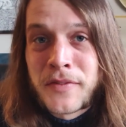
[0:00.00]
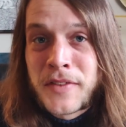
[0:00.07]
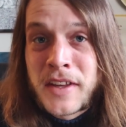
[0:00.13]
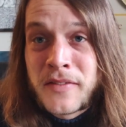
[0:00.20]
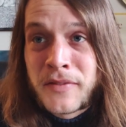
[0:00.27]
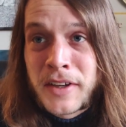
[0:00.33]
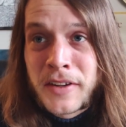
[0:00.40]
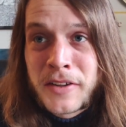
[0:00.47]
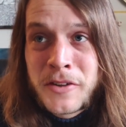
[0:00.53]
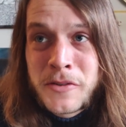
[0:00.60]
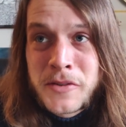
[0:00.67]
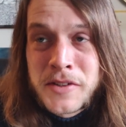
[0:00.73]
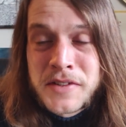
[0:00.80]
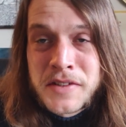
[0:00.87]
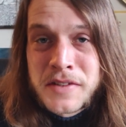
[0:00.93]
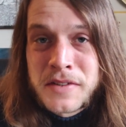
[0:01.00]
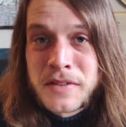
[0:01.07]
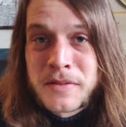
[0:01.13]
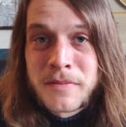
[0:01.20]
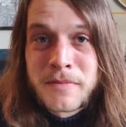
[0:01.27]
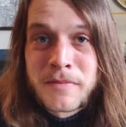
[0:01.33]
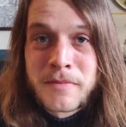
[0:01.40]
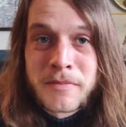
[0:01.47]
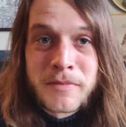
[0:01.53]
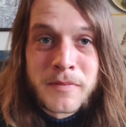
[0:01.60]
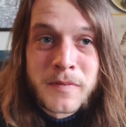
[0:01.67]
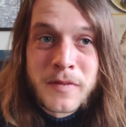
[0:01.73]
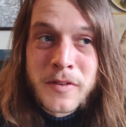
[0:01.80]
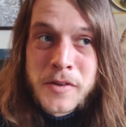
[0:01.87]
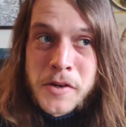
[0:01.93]
if that value is
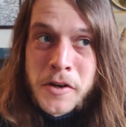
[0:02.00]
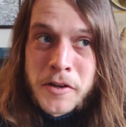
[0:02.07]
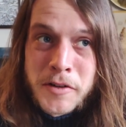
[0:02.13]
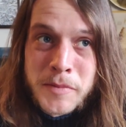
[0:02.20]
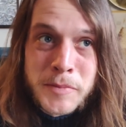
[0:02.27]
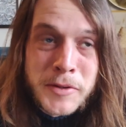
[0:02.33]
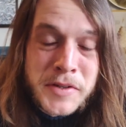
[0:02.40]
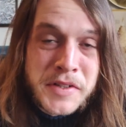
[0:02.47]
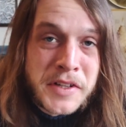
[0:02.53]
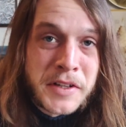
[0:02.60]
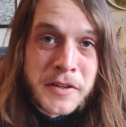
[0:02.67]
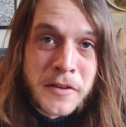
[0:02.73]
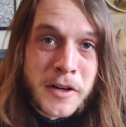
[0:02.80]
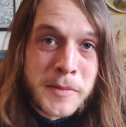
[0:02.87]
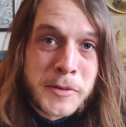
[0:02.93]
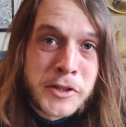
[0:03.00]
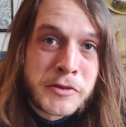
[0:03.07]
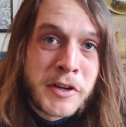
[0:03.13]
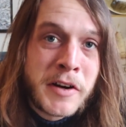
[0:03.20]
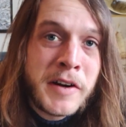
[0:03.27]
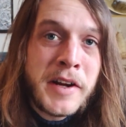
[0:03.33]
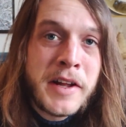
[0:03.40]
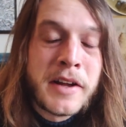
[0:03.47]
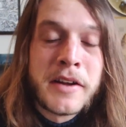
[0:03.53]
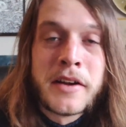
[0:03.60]
100% arbitrary?